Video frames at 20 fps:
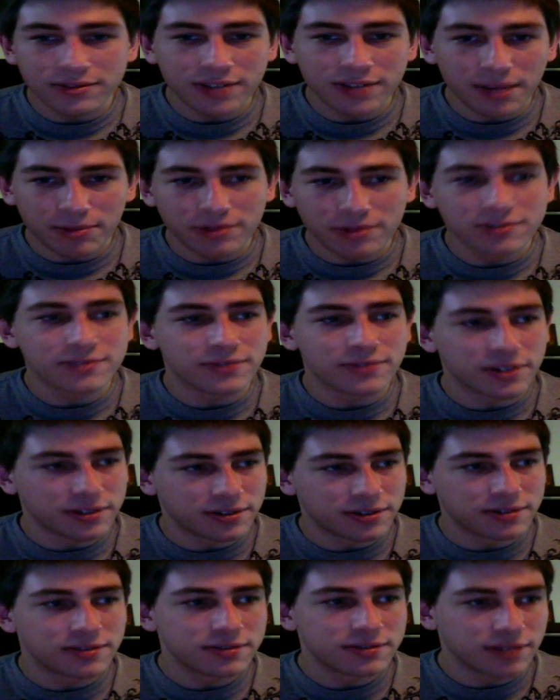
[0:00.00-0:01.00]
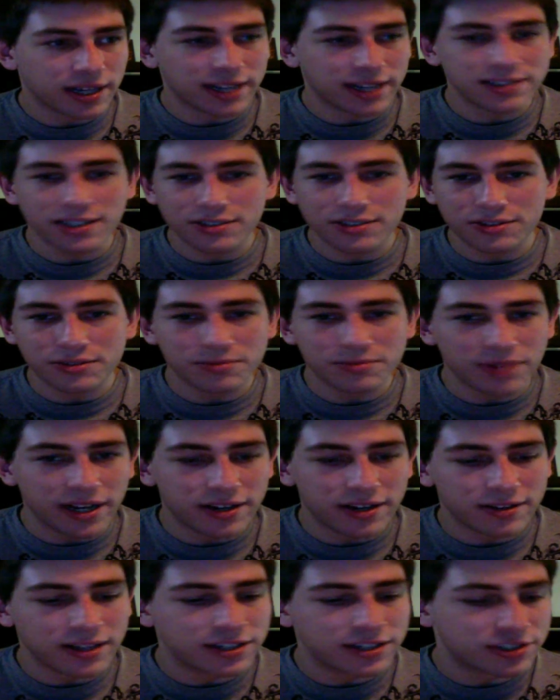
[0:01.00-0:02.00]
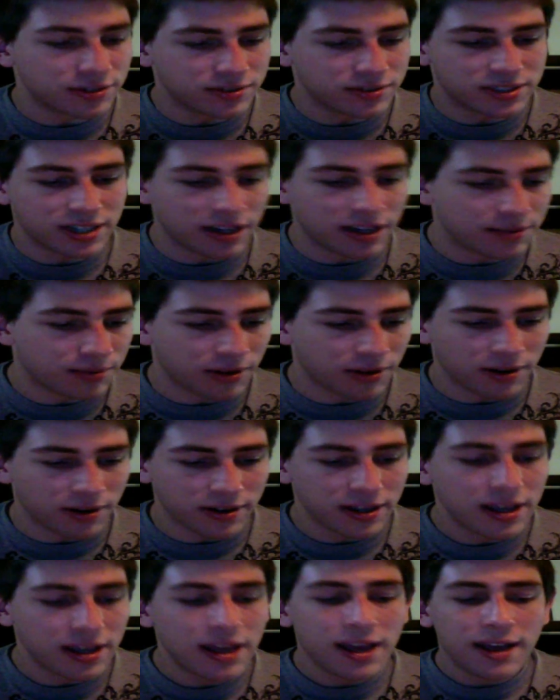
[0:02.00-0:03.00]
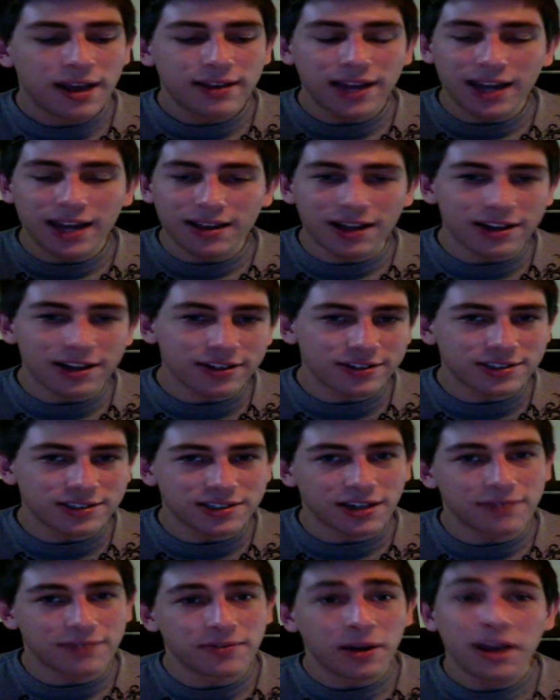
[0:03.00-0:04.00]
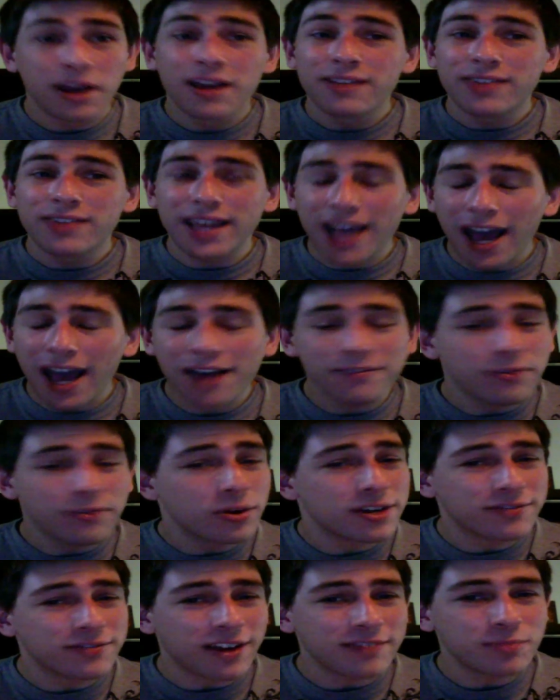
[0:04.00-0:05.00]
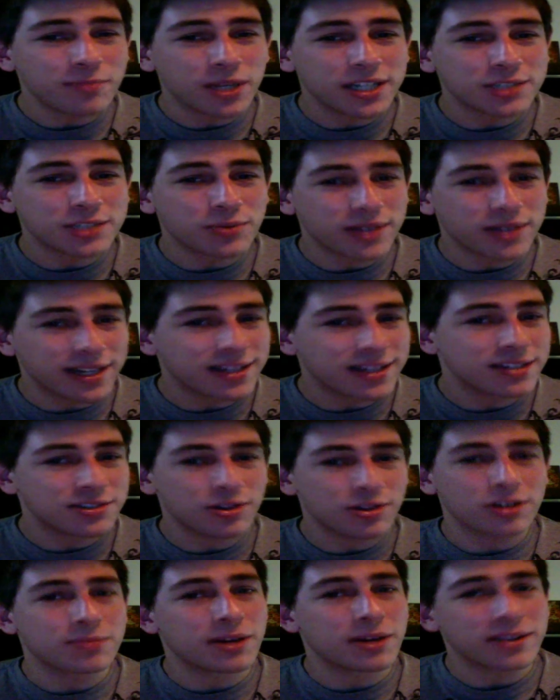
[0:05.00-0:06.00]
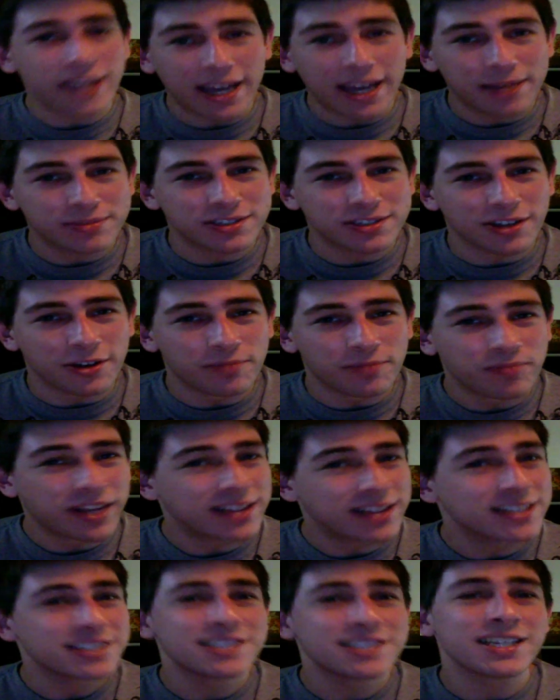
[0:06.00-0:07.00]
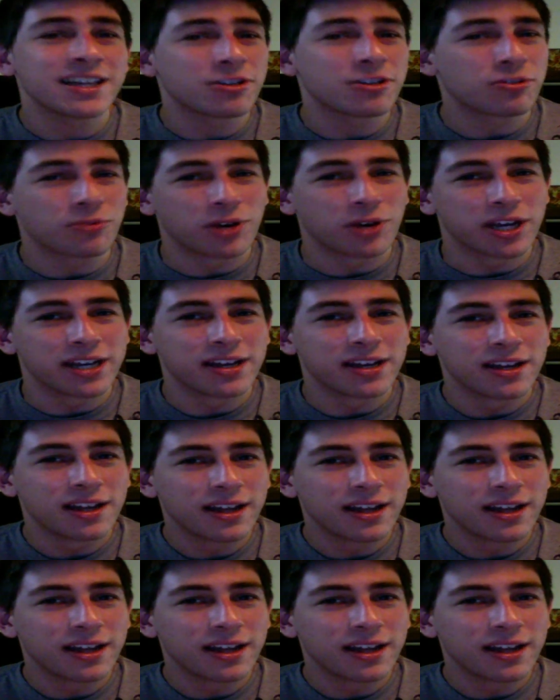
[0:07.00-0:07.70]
demos for, like I said, Tomb Raider. They showed South Park. They had a lot of good stuff. They had 45 minutes where they didn't talk about games, though, and this is E3.